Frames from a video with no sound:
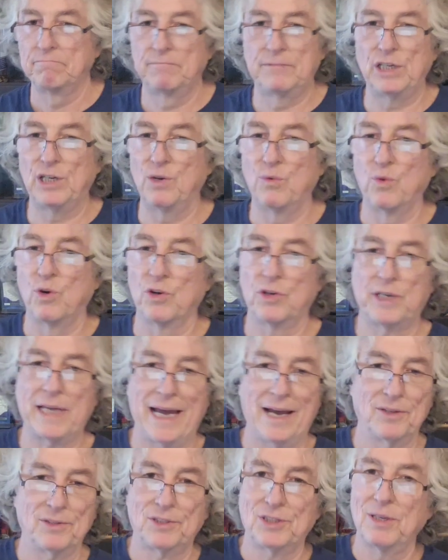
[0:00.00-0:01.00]
Didn't work
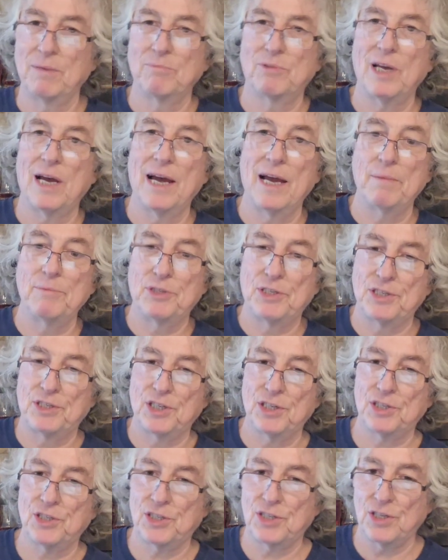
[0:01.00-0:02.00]
out. Sometimes it
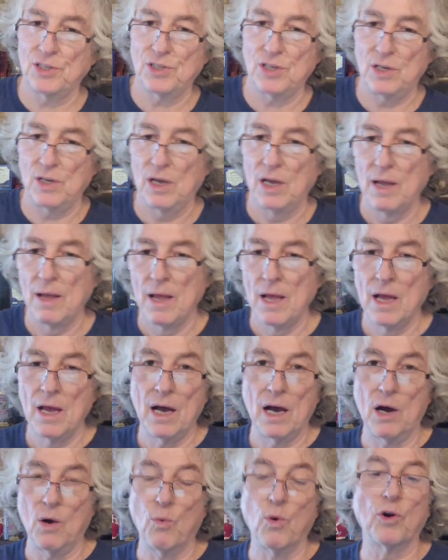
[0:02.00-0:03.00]
just doesn't
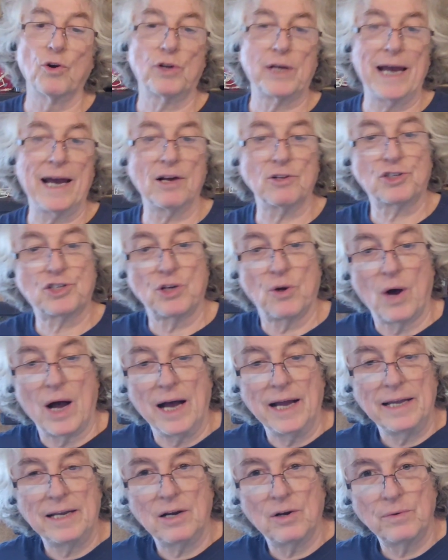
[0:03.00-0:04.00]
work out. So
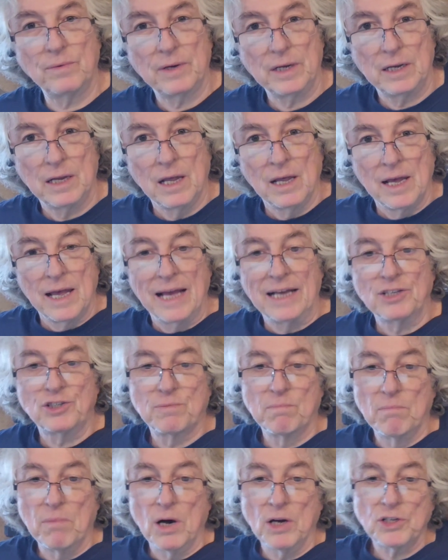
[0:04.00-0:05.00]
I don't,
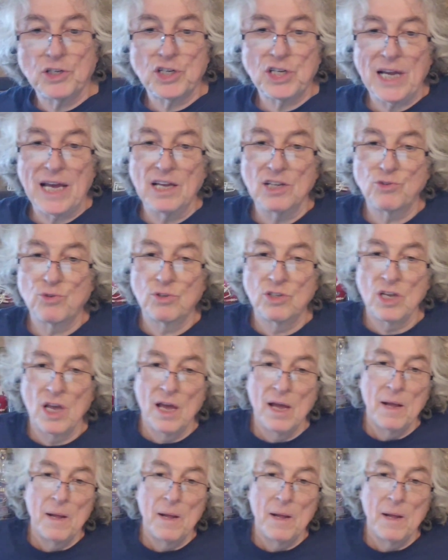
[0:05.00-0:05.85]
as much as